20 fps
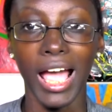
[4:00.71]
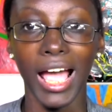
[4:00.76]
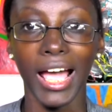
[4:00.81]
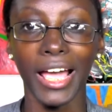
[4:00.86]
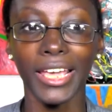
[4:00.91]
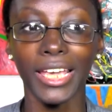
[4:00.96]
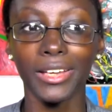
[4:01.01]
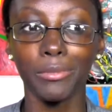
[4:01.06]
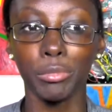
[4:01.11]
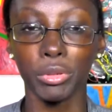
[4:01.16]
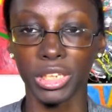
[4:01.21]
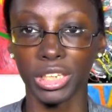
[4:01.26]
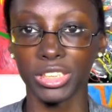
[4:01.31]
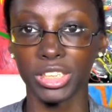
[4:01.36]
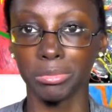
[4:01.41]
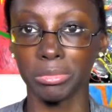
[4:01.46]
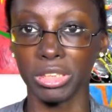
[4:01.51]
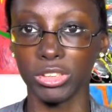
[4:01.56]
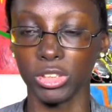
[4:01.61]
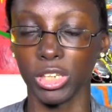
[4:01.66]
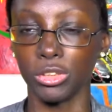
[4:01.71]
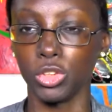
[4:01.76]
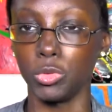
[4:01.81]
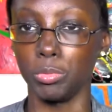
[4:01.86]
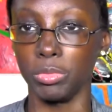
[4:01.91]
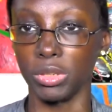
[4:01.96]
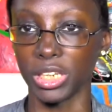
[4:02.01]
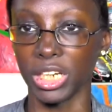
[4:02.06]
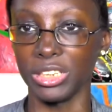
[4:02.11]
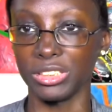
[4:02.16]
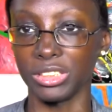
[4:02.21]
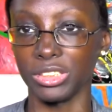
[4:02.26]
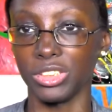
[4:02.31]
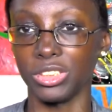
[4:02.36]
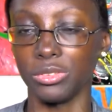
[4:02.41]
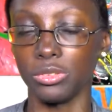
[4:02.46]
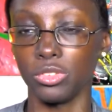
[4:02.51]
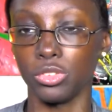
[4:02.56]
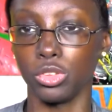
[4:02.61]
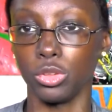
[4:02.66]
I have bookcases in my room. I use
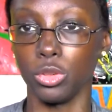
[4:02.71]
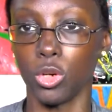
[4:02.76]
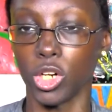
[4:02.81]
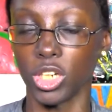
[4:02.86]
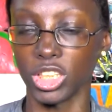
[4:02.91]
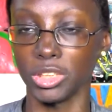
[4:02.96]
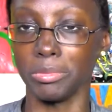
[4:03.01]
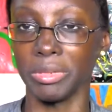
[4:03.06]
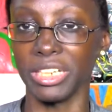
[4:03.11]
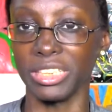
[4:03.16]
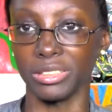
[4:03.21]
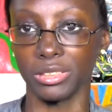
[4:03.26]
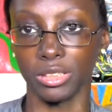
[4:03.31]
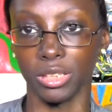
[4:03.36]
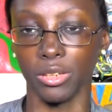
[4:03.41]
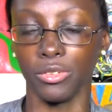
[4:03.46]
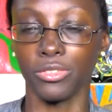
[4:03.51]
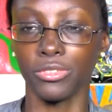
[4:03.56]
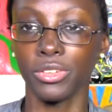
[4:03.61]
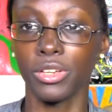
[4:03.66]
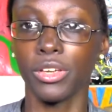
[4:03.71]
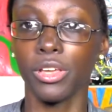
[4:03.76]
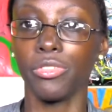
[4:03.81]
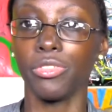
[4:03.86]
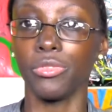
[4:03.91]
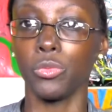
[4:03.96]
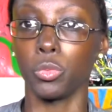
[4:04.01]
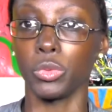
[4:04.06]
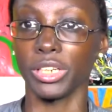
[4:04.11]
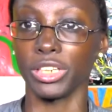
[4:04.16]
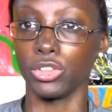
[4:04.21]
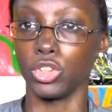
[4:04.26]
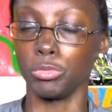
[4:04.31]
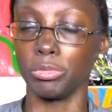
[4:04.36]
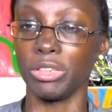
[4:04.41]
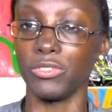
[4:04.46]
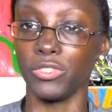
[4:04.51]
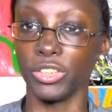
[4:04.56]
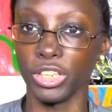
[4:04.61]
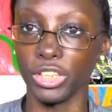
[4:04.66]
bookcases to organize my stuff. When I do
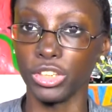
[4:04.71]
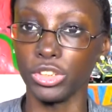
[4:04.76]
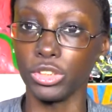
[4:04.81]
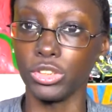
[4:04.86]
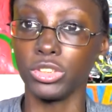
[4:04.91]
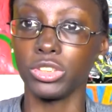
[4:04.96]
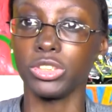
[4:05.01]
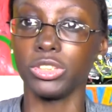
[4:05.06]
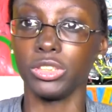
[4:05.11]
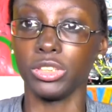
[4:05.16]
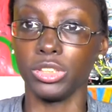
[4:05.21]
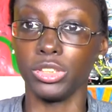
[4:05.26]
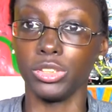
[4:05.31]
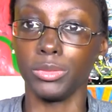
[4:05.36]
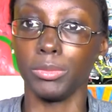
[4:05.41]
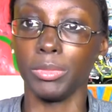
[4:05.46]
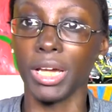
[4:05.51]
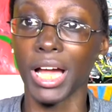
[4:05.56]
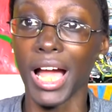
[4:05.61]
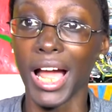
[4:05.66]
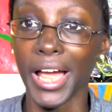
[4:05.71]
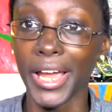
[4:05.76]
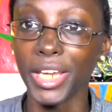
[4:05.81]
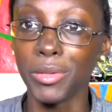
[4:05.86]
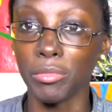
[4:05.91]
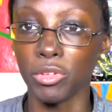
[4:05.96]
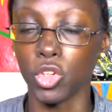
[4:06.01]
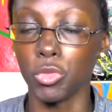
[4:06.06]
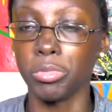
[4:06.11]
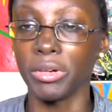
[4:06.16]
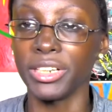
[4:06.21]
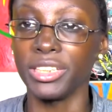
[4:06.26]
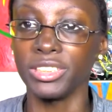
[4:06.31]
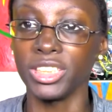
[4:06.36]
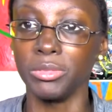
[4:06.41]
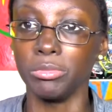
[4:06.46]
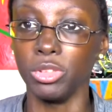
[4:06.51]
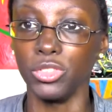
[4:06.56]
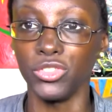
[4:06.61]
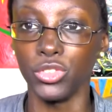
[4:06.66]
my videos, behind me, you've probably
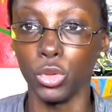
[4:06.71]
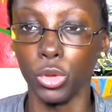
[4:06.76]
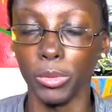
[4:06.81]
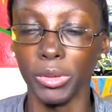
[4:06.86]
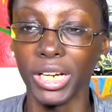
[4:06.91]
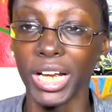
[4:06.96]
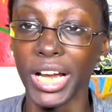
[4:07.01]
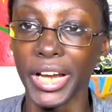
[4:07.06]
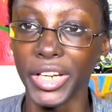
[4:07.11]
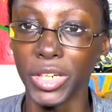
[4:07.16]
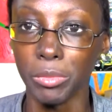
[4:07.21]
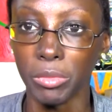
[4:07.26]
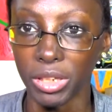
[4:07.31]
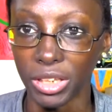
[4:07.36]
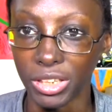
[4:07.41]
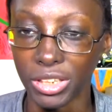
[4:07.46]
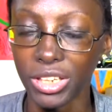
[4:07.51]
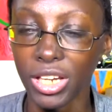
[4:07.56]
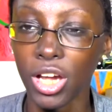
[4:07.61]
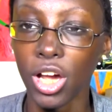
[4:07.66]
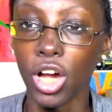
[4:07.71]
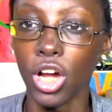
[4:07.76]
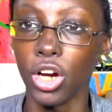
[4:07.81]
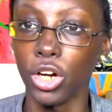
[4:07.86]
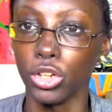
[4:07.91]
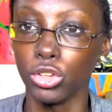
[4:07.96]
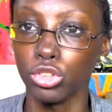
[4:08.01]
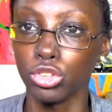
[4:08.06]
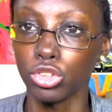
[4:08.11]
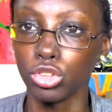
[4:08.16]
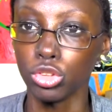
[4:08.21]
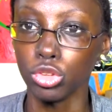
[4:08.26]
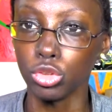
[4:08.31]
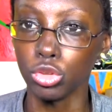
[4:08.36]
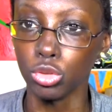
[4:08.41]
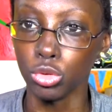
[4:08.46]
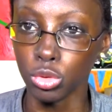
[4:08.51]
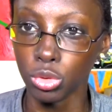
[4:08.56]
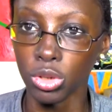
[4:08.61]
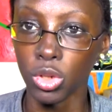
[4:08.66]
seen me before, behind me are
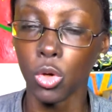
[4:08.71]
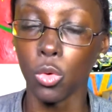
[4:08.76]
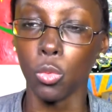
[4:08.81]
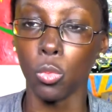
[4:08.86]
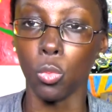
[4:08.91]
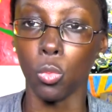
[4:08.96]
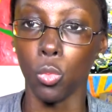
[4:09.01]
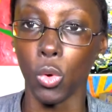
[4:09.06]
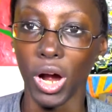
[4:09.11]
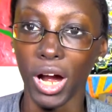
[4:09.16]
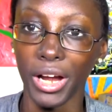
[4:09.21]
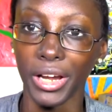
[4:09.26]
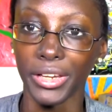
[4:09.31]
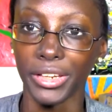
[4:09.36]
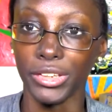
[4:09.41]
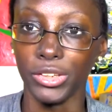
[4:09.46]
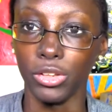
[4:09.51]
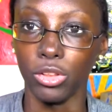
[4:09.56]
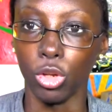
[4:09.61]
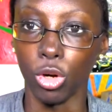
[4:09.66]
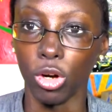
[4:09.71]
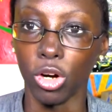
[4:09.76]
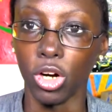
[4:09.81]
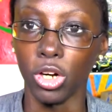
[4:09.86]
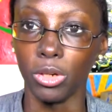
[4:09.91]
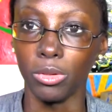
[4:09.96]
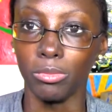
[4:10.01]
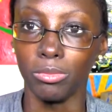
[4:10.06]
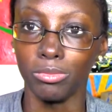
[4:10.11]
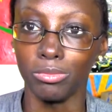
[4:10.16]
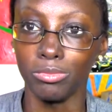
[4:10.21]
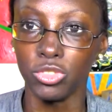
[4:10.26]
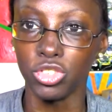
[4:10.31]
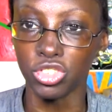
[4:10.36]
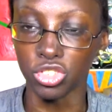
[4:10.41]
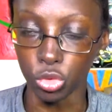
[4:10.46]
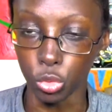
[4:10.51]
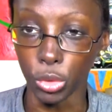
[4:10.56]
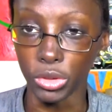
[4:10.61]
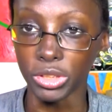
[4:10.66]
2 wide, long,
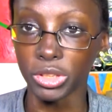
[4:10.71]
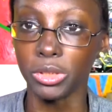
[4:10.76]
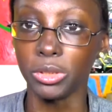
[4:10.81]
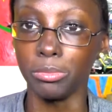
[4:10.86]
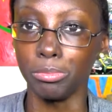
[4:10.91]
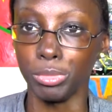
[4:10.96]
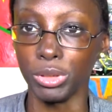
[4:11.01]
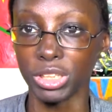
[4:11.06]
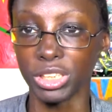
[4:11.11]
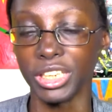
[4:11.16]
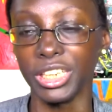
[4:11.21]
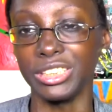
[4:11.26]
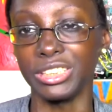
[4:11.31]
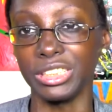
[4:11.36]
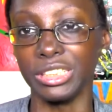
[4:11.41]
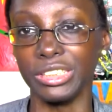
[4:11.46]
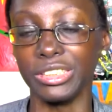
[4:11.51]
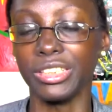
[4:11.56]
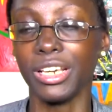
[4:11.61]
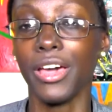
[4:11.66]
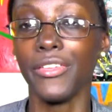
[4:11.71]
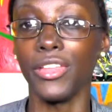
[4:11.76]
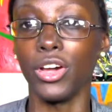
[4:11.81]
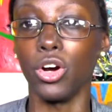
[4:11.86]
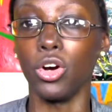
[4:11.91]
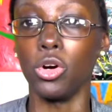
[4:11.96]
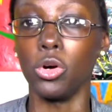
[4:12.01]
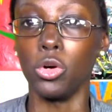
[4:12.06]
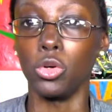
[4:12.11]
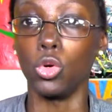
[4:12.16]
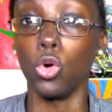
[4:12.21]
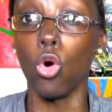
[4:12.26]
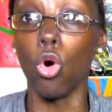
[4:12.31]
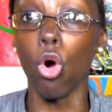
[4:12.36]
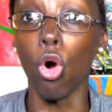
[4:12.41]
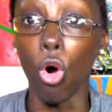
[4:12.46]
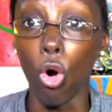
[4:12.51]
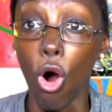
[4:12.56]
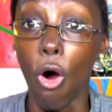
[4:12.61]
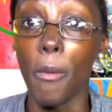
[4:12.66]
short bookcases that hold
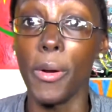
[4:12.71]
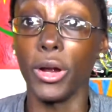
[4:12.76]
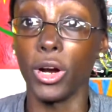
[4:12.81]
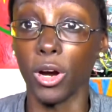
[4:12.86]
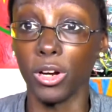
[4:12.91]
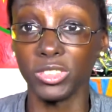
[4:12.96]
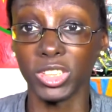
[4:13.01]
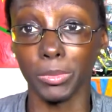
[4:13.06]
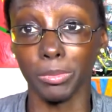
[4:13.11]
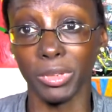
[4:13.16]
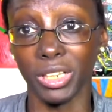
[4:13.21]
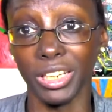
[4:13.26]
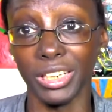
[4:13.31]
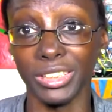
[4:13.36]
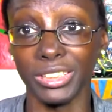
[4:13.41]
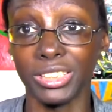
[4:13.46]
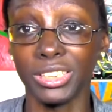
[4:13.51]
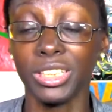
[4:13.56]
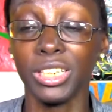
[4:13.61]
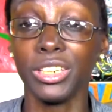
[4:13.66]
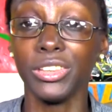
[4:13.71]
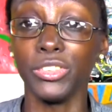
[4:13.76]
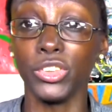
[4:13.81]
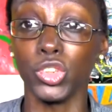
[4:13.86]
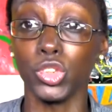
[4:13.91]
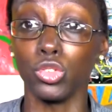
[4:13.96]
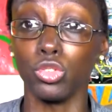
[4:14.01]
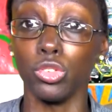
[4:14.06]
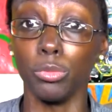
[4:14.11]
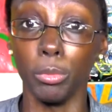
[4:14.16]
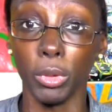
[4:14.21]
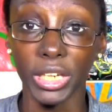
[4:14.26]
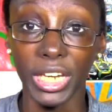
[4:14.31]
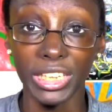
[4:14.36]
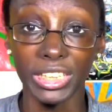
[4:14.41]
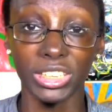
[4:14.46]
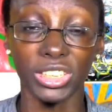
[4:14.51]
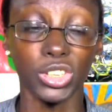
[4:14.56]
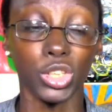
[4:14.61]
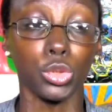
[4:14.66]
all my art supplies. The
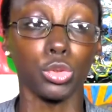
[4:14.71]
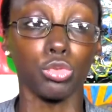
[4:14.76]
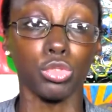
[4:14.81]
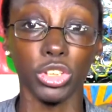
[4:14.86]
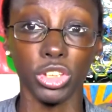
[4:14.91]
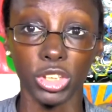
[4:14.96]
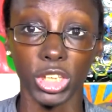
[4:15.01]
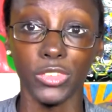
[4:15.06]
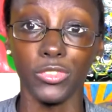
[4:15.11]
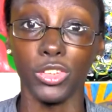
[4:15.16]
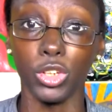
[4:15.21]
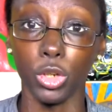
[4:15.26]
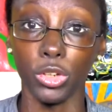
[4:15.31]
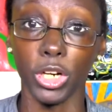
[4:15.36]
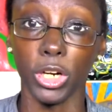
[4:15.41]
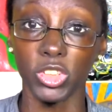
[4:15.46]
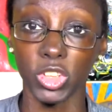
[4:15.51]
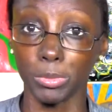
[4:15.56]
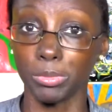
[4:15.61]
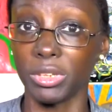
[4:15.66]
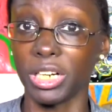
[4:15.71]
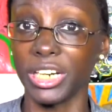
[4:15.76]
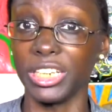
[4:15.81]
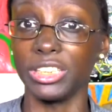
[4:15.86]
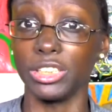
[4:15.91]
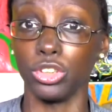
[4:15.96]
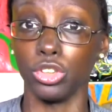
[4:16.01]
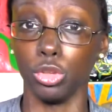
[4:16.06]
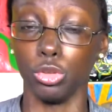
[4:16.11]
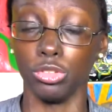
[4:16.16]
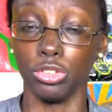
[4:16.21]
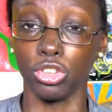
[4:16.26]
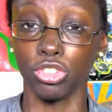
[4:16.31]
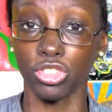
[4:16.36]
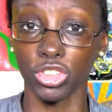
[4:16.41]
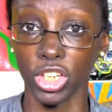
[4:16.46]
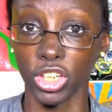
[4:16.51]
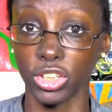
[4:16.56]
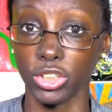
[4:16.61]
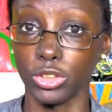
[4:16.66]
bookcases are really good for holding art supplies because you use the
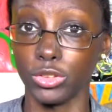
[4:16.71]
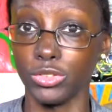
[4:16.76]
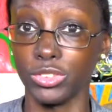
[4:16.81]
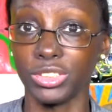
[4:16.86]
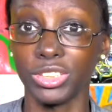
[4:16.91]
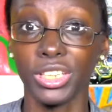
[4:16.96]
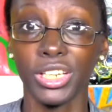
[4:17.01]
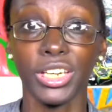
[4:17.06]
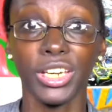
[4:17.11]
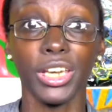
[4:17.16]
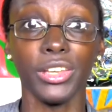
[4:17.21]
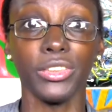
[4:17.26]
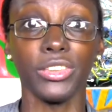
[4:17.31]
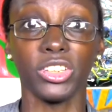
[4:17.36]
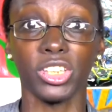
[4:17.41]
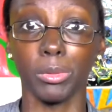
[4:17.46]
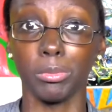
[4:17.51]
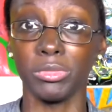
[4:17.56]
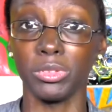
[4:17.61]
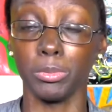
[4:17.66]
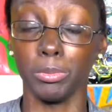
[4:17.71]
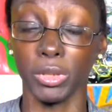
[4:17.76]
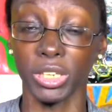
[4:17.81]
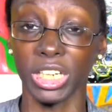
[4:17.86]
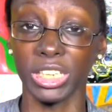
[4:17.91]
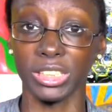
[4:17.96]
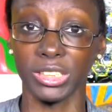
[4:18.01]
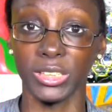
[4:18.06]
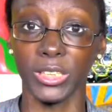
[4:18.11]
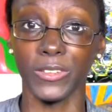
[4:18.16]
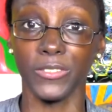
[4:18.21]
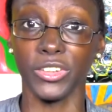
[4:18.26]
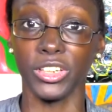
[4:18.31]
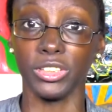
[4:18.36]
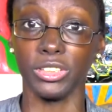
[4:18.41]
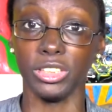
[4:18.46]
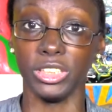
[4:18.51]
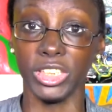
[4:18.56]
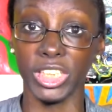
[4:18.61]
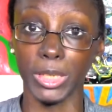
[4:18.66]
shelves. Some of the bookcases are
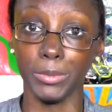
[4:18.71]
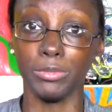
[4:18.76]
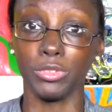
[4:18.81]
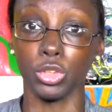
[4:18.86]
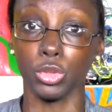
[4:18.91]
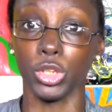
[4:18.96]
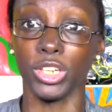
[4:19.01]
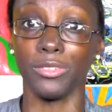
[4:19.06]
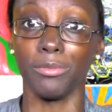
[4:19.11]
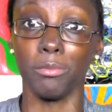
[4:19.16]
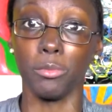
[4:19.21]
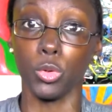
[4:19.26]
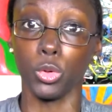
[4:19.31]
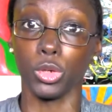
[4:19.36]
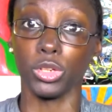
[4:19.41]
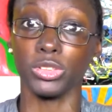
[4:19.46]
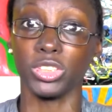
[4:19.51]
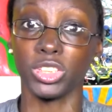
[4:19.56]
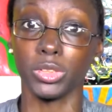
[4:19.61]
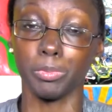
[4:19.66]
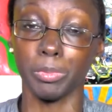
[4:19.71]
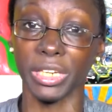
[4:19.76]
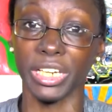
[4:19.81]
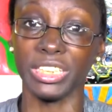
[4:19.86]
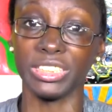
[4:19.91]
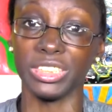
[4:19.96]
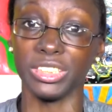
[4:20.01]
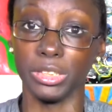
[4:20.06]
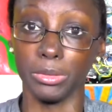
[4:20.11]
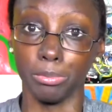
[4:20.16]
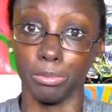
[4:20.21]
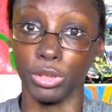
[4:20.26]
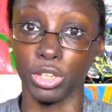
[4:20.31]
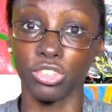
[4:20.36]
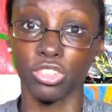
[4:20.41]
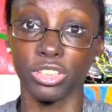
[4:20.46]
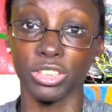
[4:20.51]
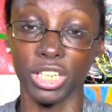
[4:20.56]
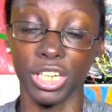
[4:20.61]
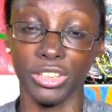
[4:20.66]
very deep, so you have more space in
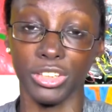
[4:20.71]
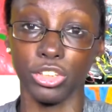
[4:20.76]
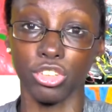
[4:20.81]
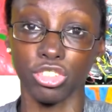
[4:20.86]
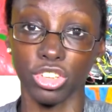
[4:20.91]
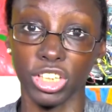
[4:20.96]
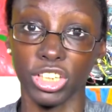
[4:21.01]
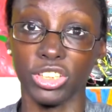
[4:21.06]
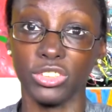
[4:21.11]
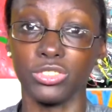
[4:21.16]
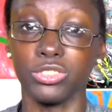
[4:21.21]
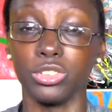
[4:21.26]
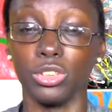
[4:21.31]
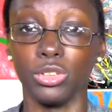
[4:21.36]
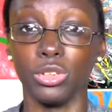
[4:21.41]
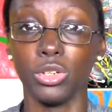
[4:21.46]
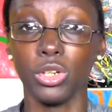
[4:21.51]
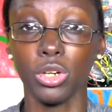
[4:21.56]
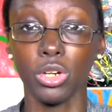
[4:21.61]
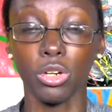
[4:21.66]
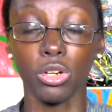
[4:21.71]
the shelves, so